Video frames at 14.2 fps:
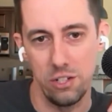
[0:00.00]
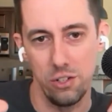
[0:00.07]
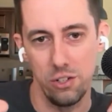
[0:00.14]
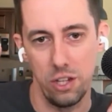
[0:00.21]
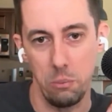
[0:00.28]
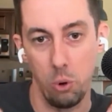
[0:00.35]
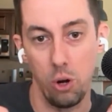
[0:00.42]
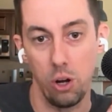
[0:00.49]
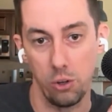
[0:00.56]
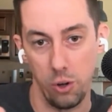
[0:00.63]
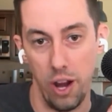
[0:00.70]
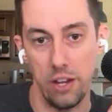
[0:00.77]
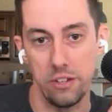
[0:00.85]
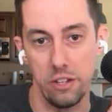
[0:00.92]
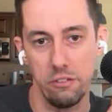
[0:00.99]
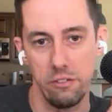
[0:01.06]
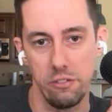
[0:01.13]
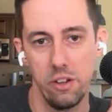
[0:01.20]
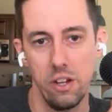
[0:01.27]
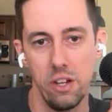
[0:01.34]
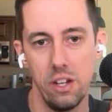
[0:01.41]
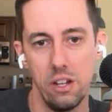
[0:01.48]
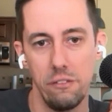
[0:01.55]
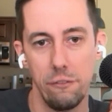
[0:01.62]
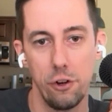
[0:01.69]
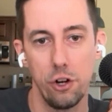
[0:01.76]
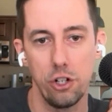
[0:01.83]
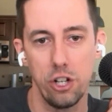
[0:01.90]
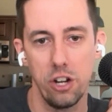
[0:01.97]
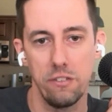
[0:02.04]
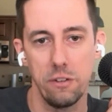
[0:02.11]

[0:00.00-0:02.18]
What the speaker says: to the more aggressive version of